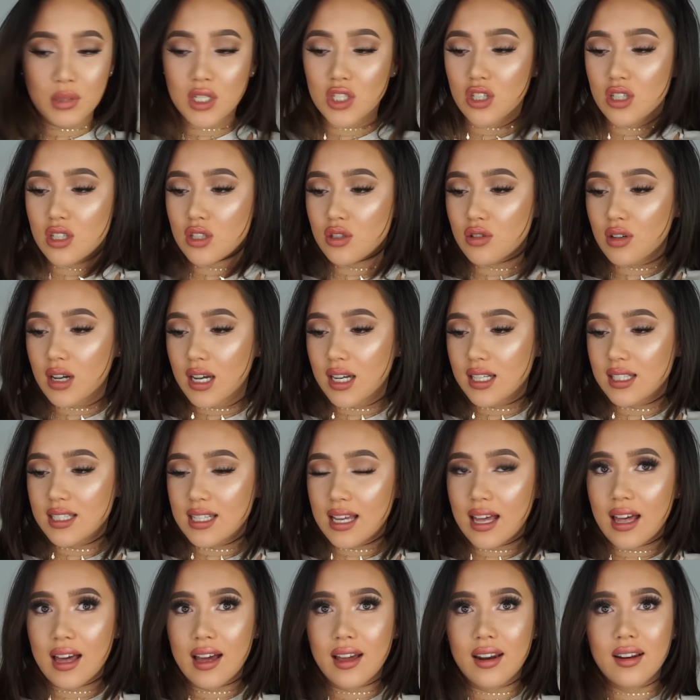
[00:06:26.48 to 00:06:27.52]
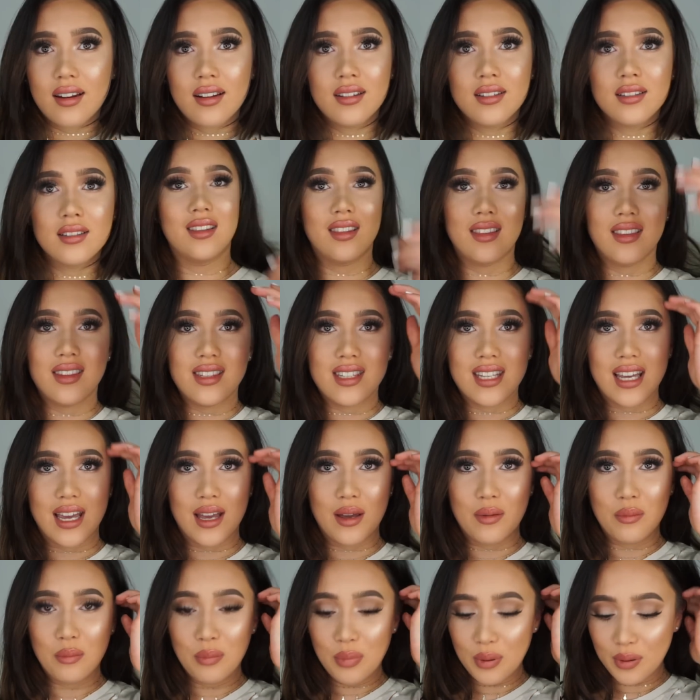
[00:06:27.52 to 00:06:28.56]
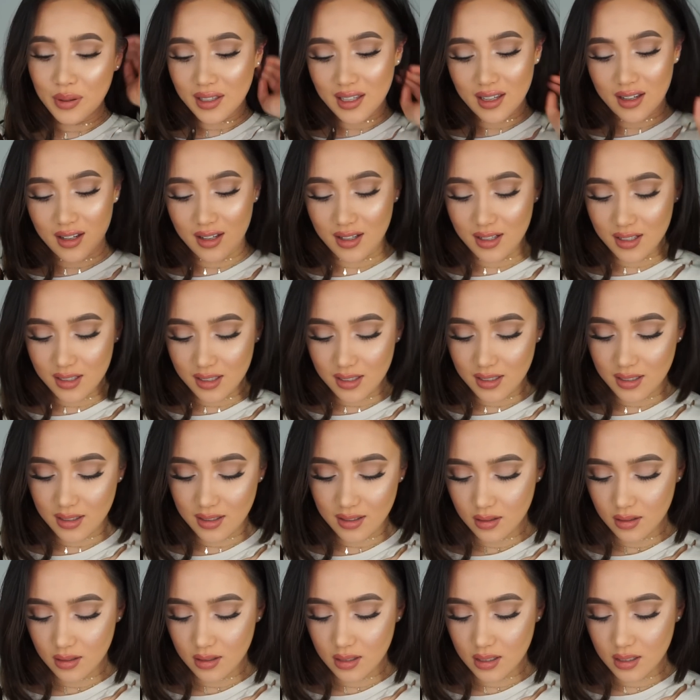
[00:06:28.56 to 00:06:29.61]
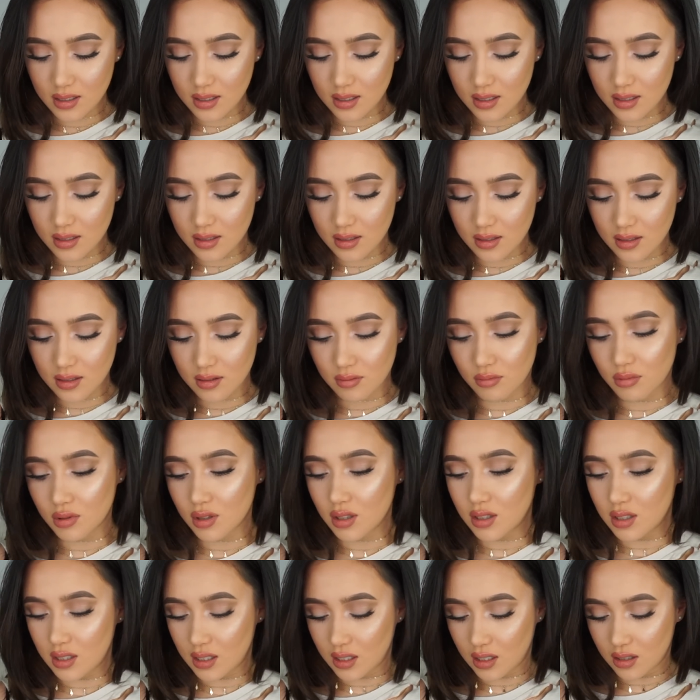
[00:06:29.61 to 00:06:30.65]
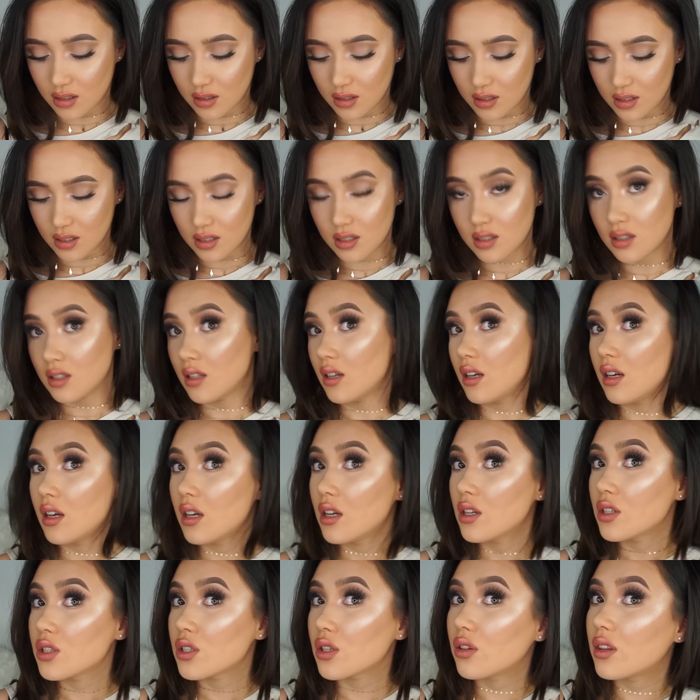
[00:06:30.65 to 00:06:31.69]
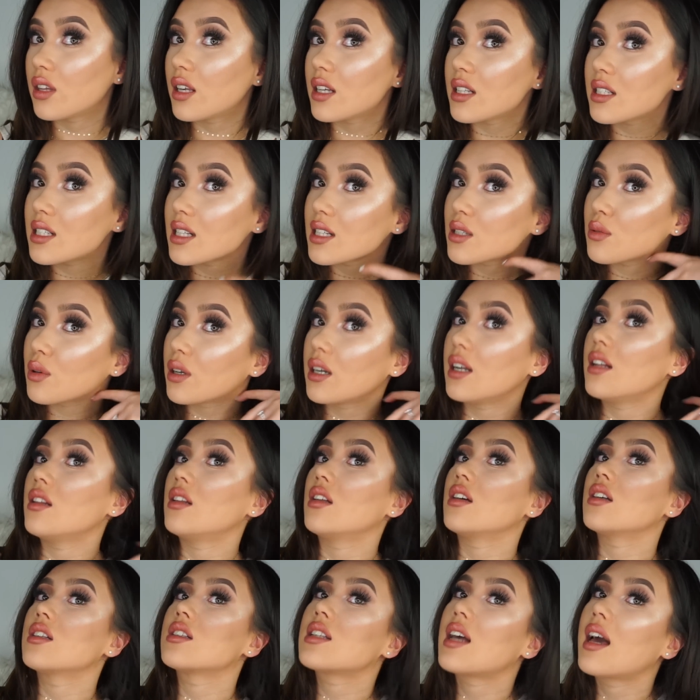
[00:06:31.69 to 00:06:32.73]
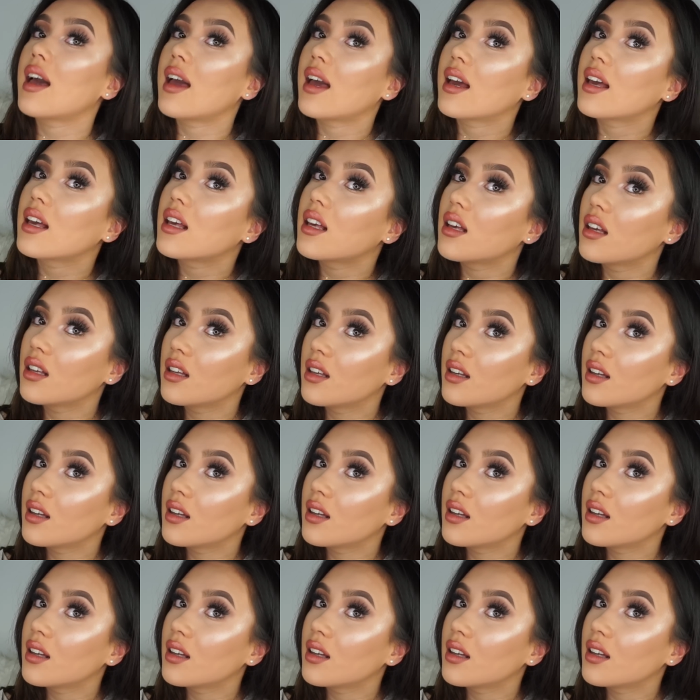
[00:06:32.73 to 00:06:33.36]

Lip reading: me just try that damp because this is ridiculous. So this is what it looks like